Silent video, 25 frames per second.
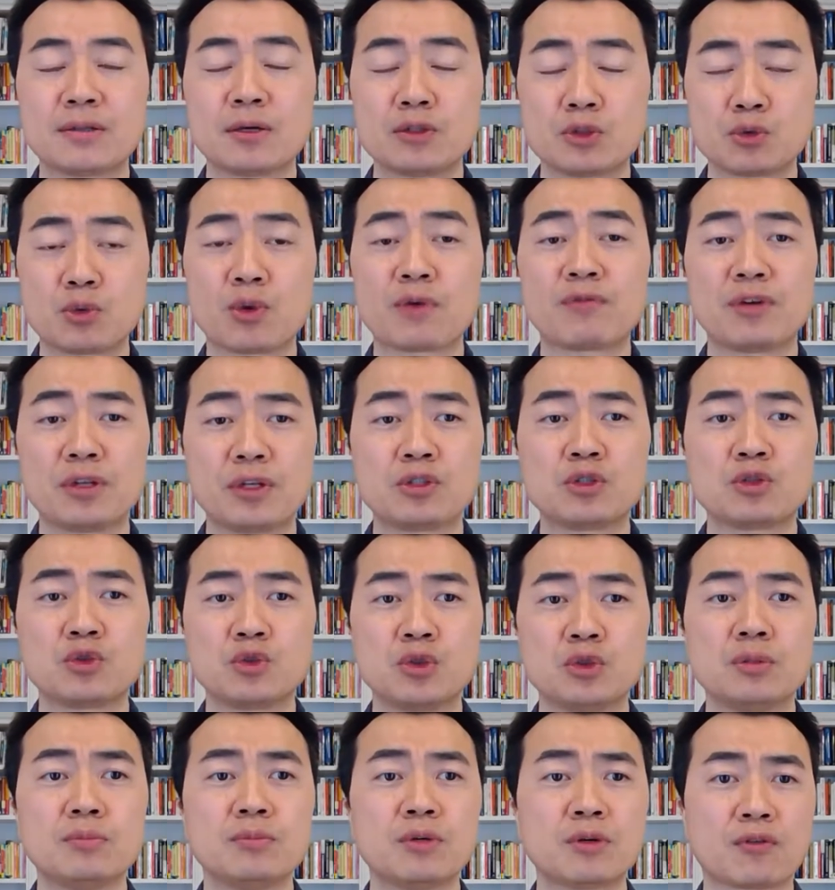Those revenues
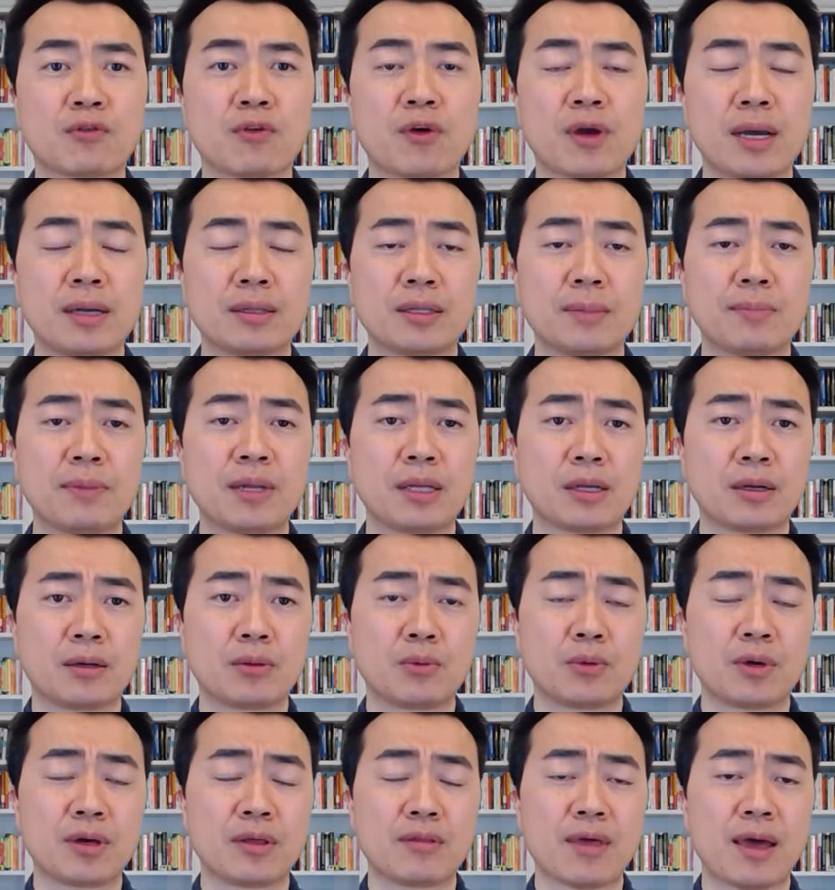do move around depending
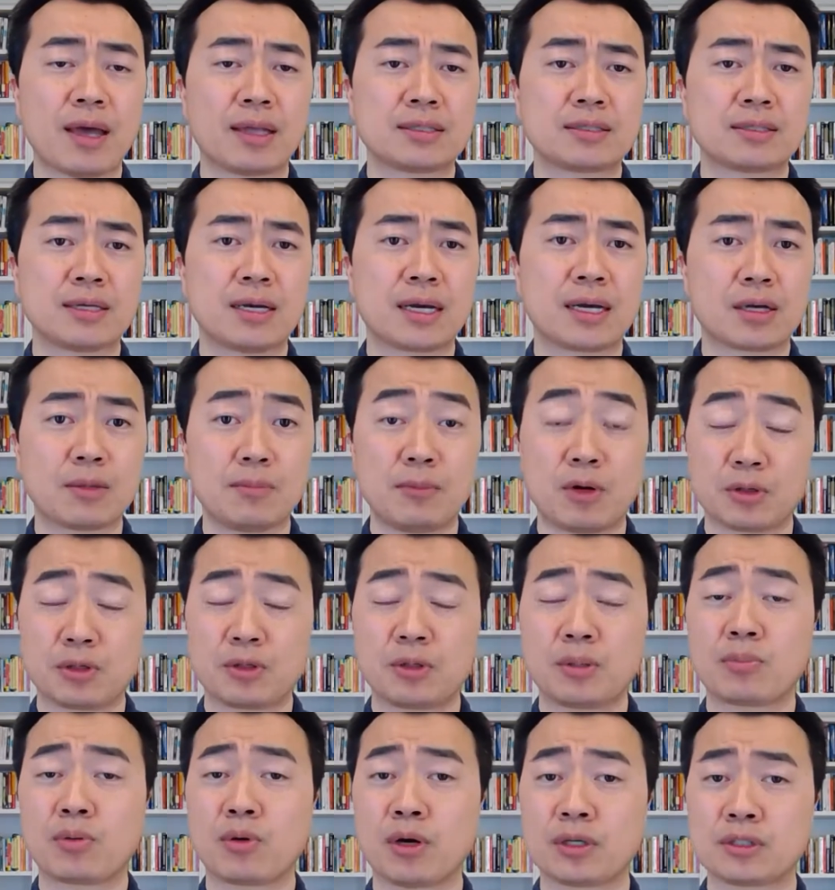on where that
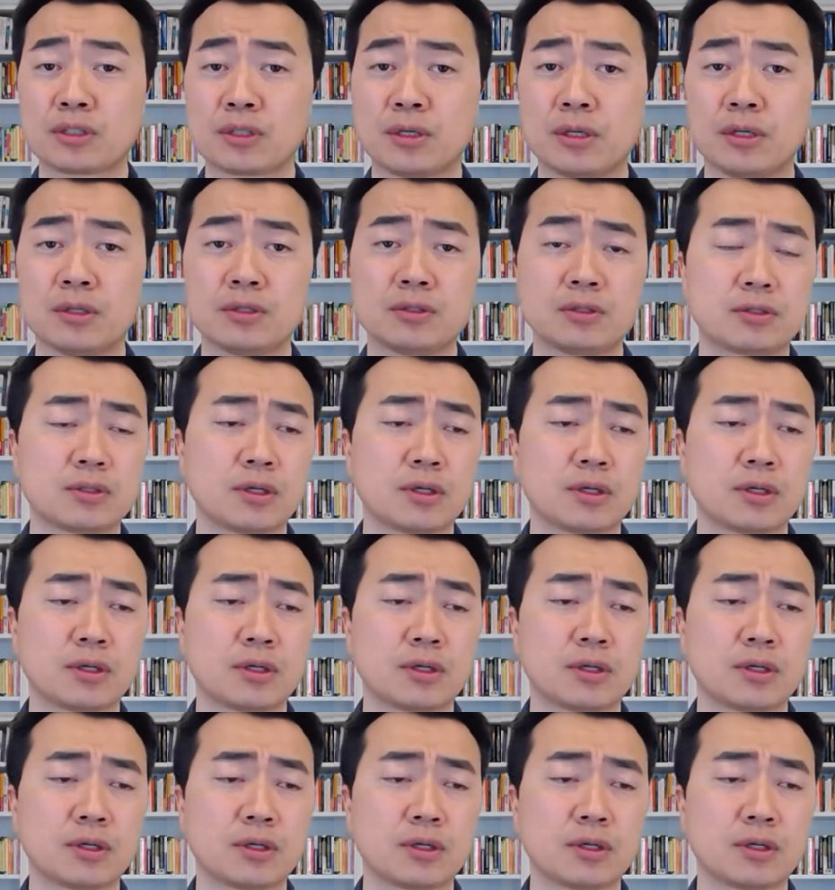commodity price goes.